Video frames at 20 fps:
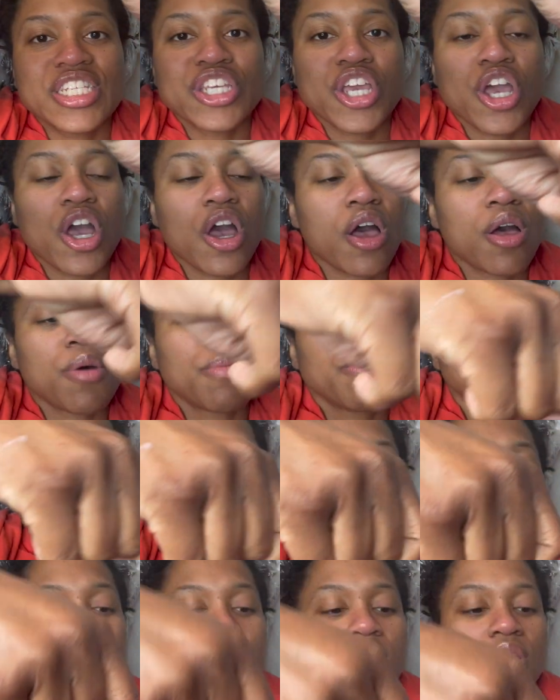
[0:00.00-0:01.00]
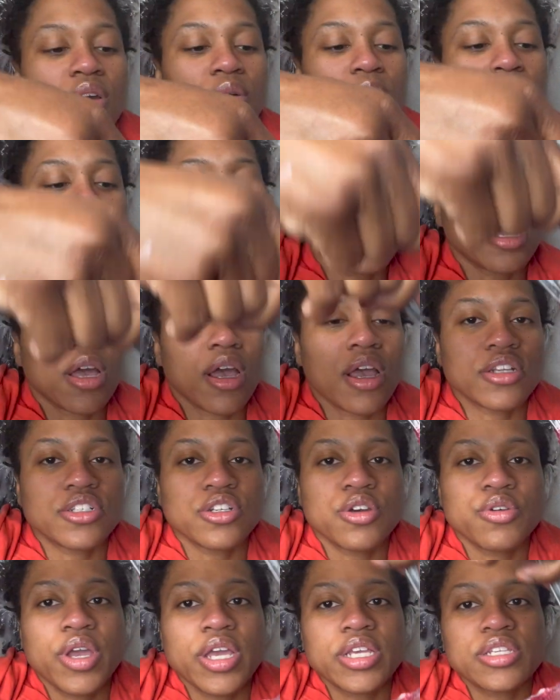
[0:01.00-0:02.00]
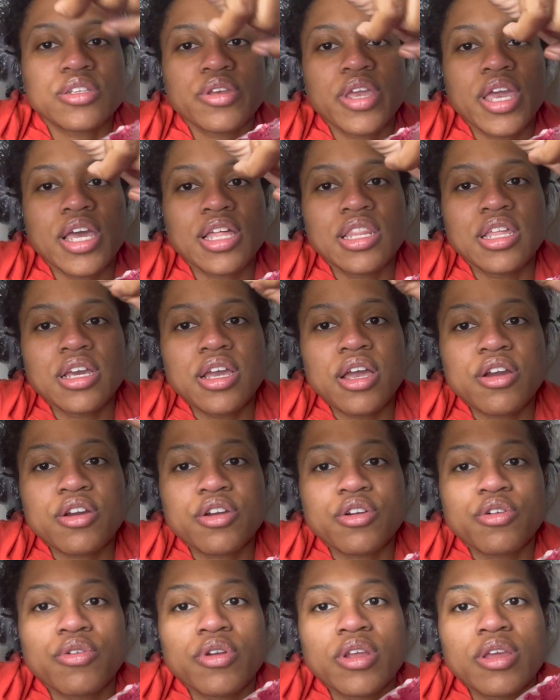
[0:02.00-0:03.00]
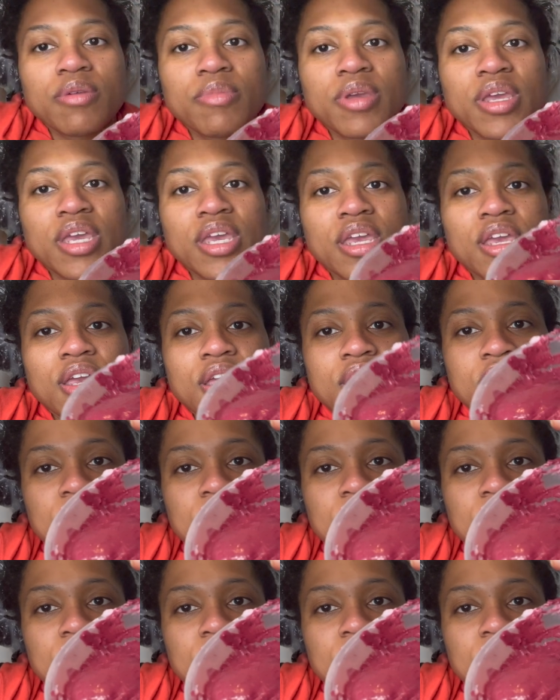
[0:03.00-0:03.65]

y'all. Oh my gosh. Okay, so yeah, look how creamy